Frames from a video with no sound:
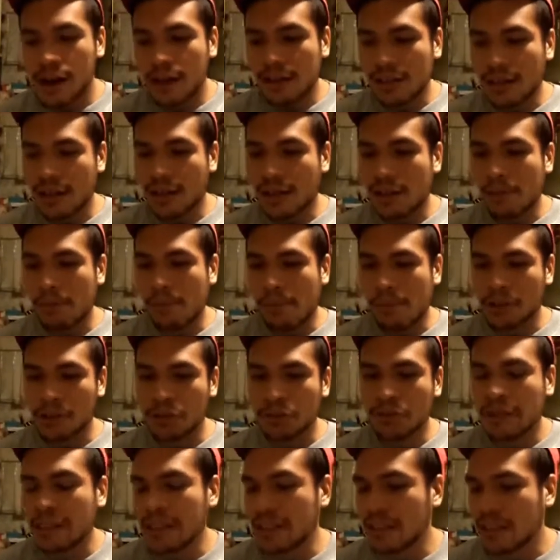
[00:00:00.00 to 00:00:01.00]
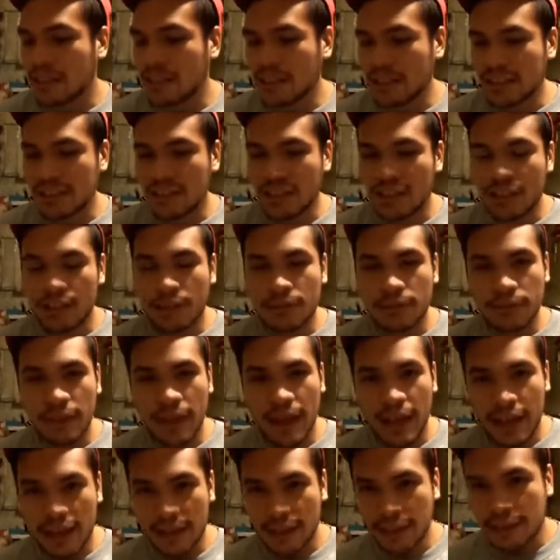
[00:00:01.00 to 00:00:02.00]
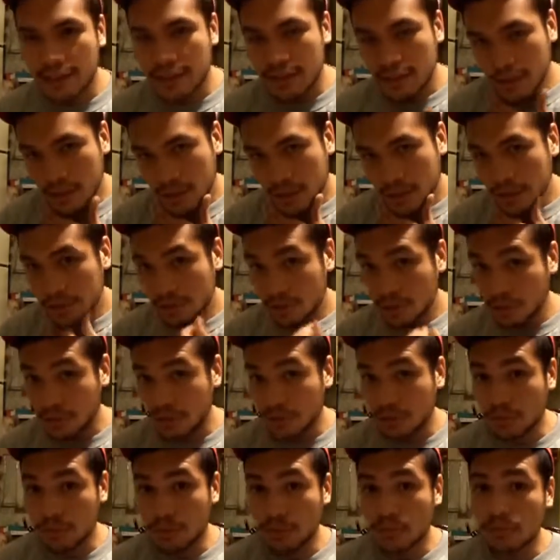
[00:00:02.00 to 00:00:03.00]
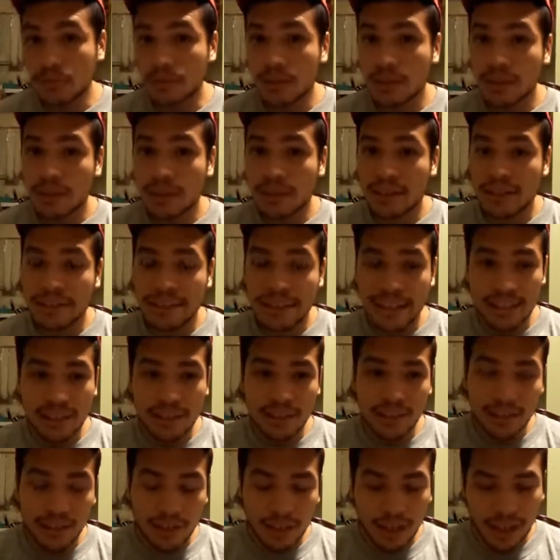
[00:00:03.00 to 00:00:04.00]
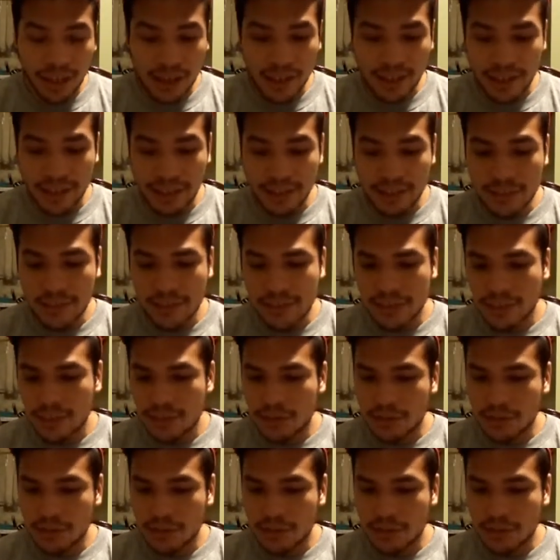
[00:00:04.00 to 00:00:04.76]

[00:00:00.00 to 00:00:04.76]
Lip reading: you needed a ton of heads to get the cotton,